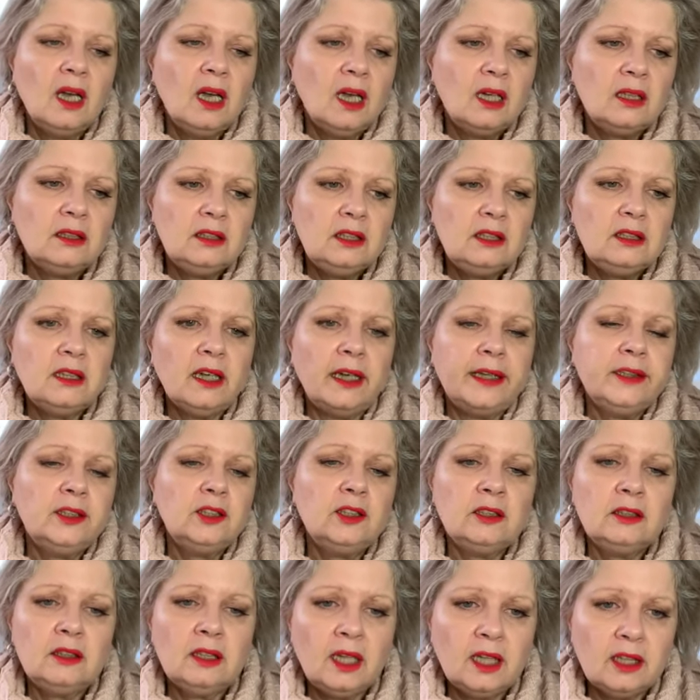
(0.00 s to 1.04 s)
a
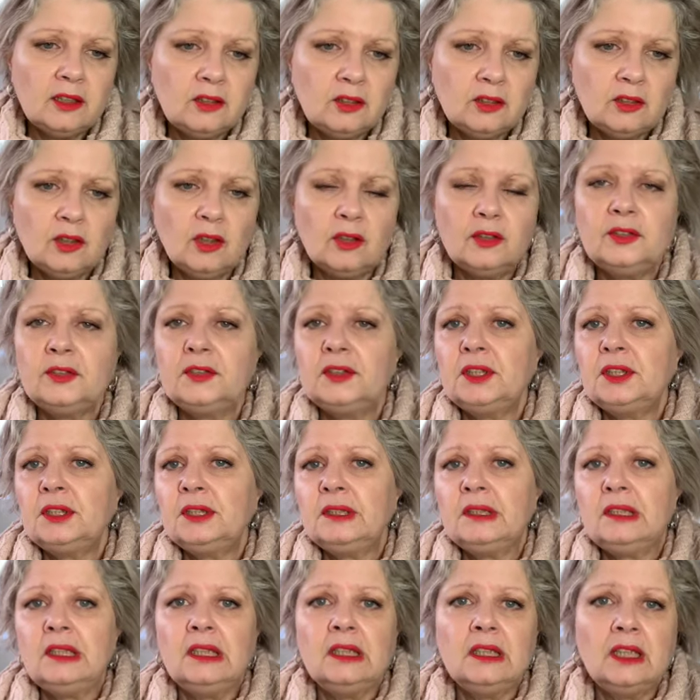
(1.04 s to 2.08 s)
designer has an
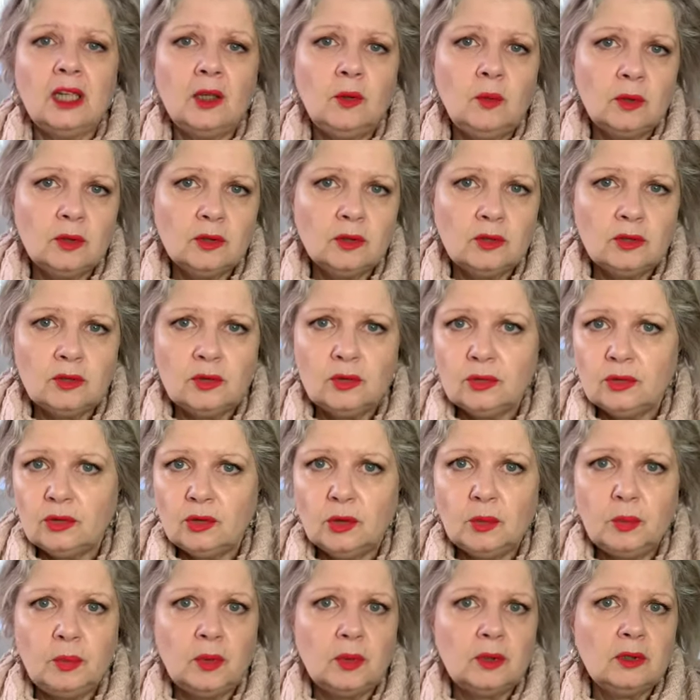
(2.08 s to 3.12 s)
offer and I want to
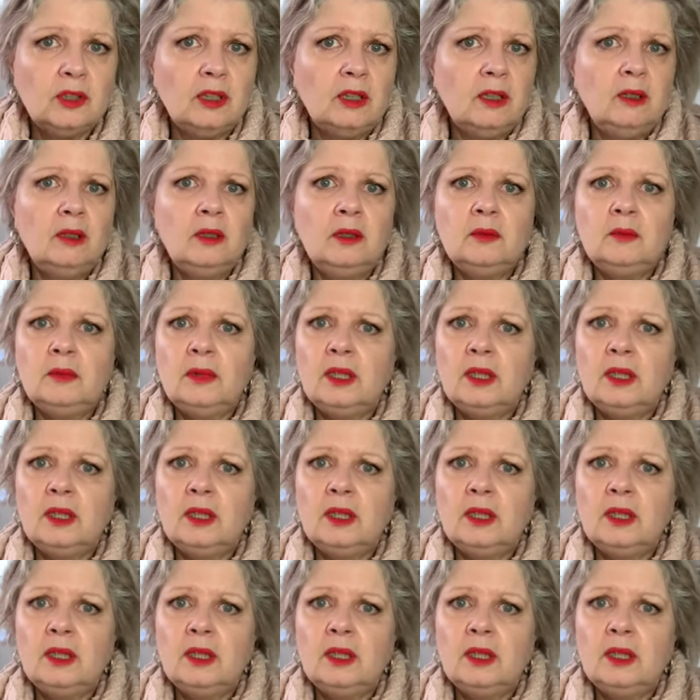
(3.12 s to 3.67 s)
support them